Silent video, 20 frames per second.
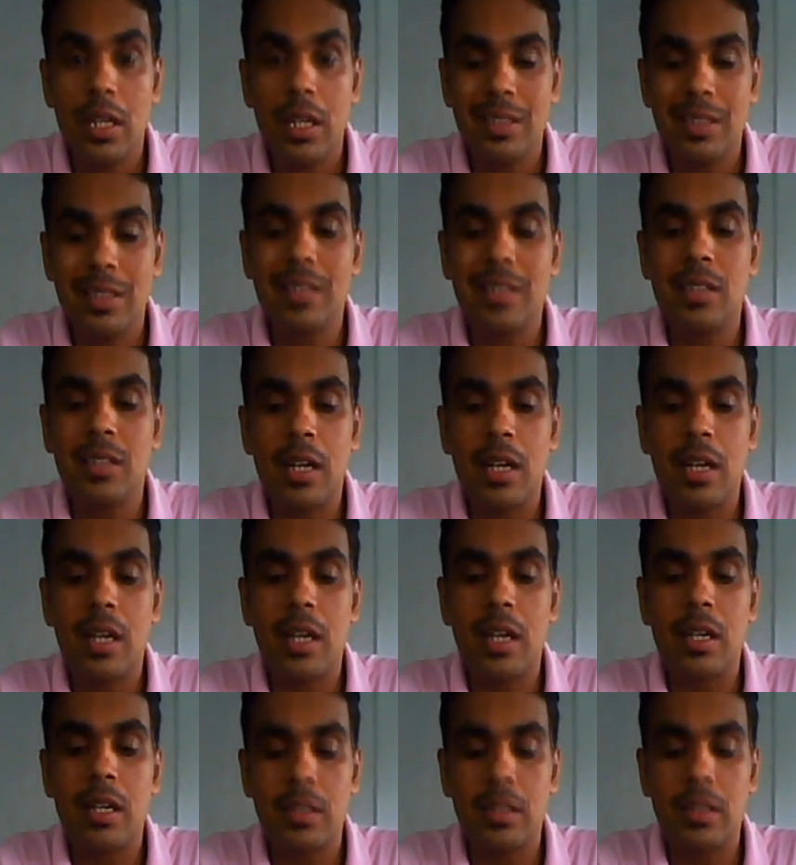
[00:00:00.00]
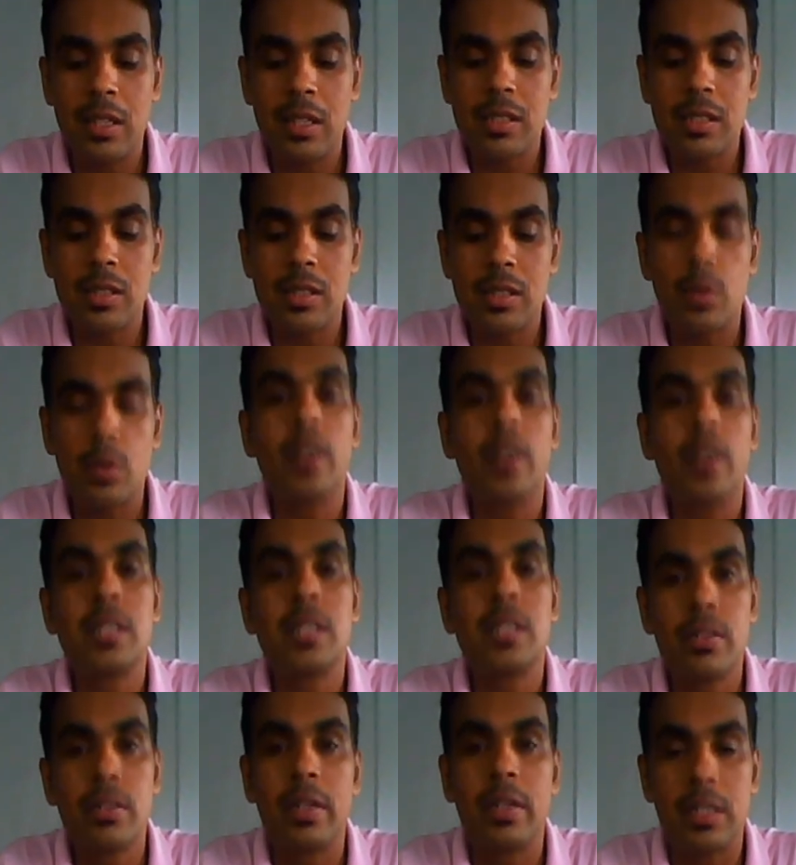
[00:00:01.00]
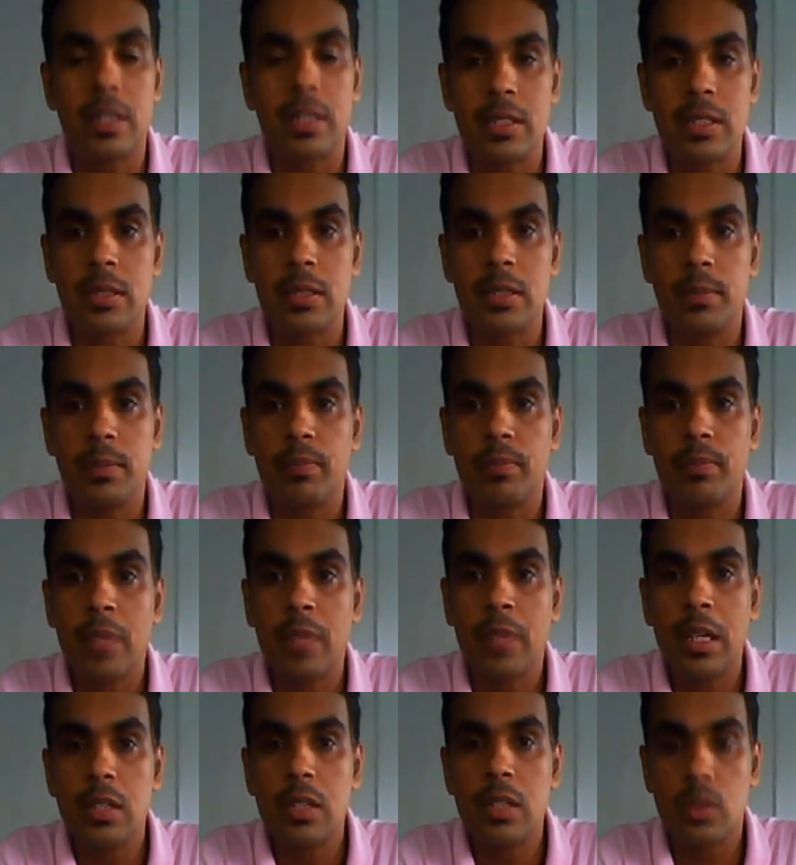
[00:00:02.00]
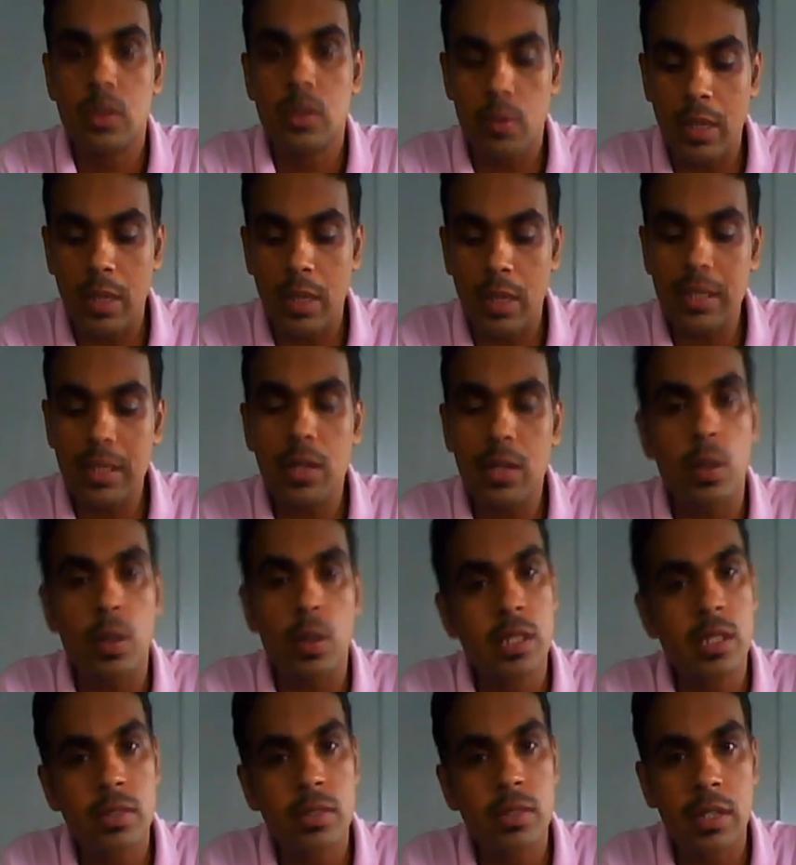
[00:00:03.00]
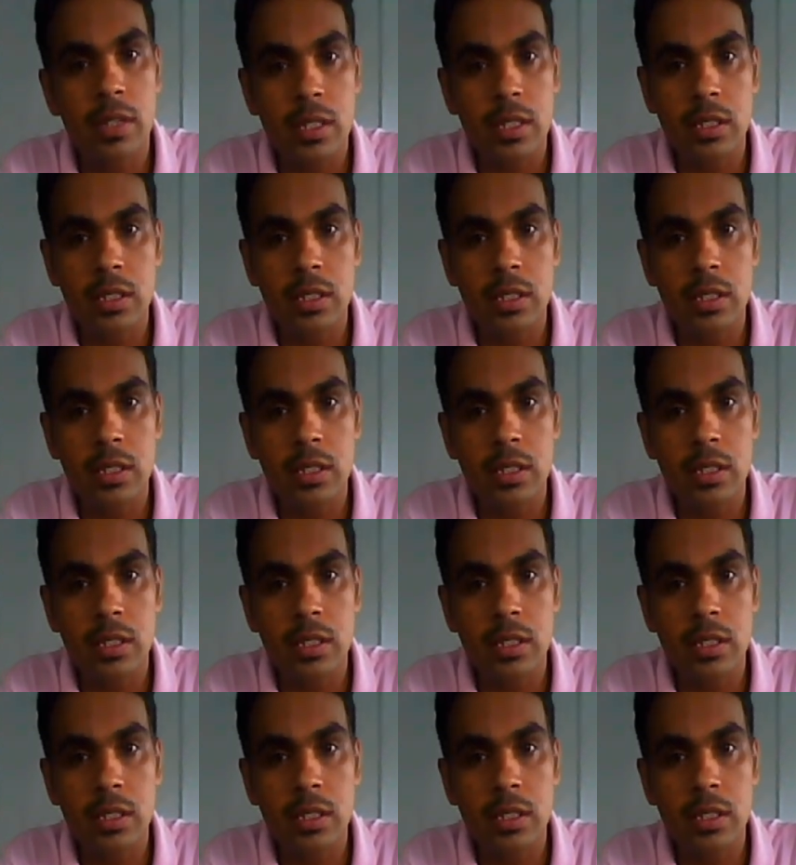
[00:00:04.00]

then there is cohesive energy. So what is a cohesive energy?